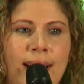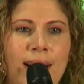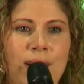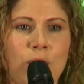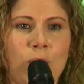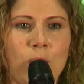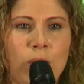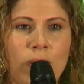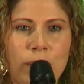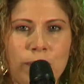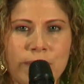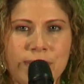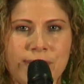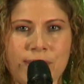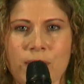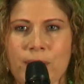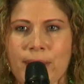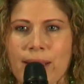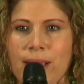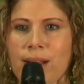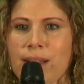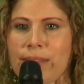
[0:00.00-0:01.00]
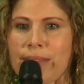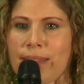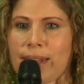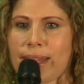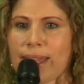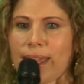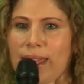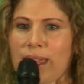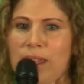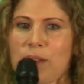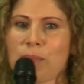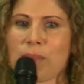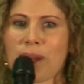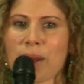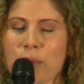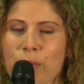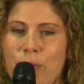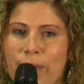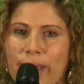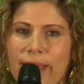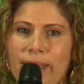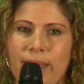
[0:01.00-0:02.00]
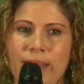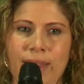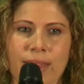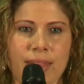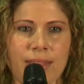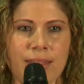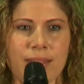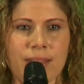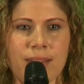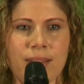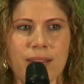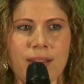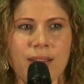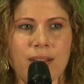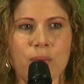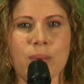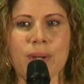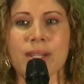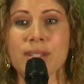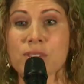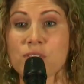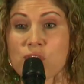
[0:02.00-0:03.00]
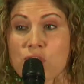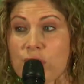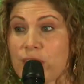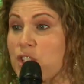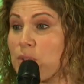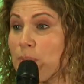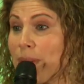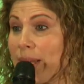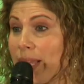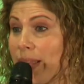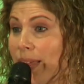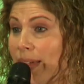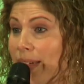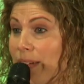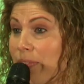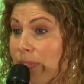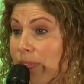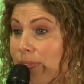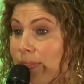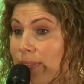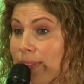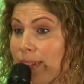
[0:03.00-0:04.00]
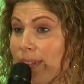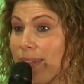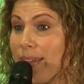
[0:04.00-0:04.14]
at what was going on that I came up with what has changed my life.